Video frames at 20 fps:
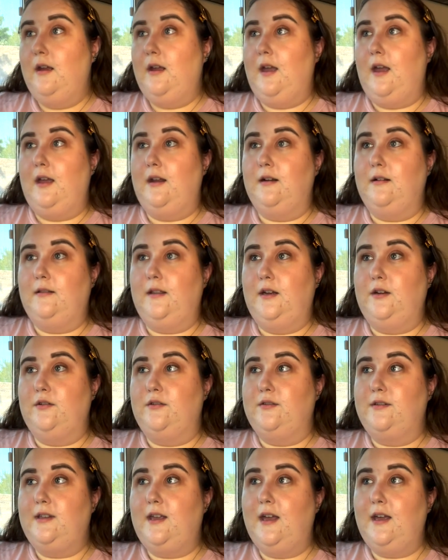and later
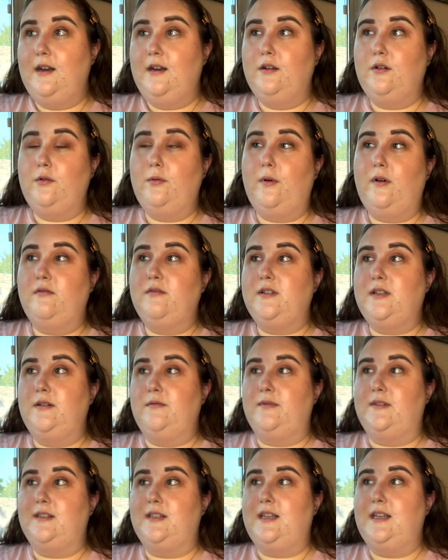said, quote, "It
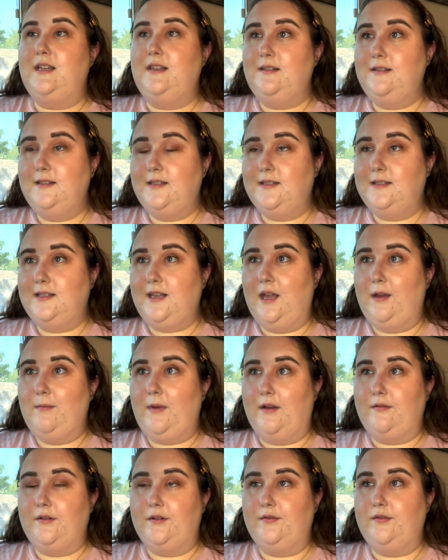was the easiest game
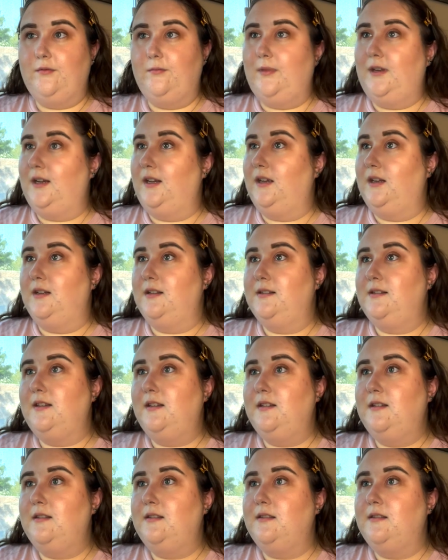ever for me to get
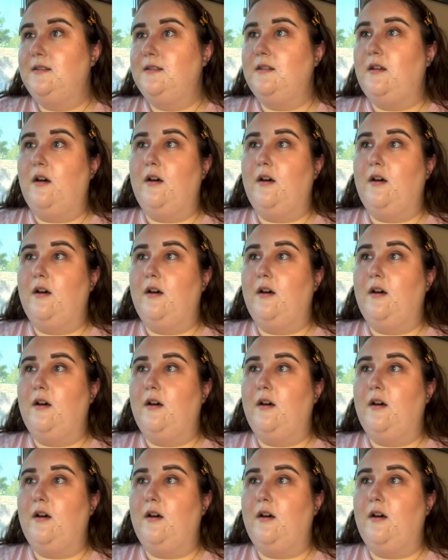assists.